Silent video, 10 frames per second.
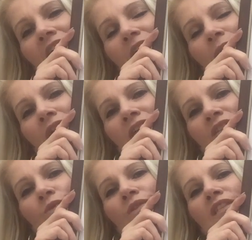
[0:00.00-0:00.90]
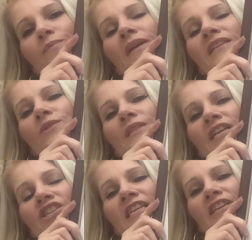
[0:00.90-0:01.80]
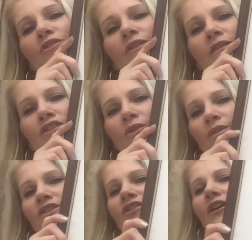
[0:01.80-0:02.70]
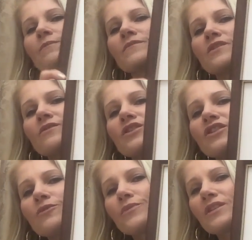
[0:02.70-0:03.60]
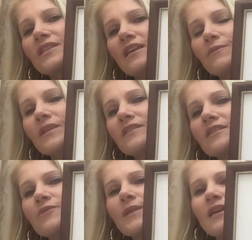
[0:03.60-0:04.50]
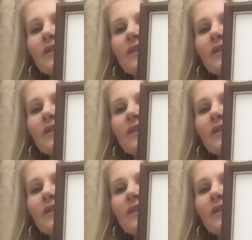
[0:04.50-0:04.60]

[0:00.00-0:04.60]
And when I saw this piece, I was actually at a craft show at the time. So I'm just going to put it down because it's a bit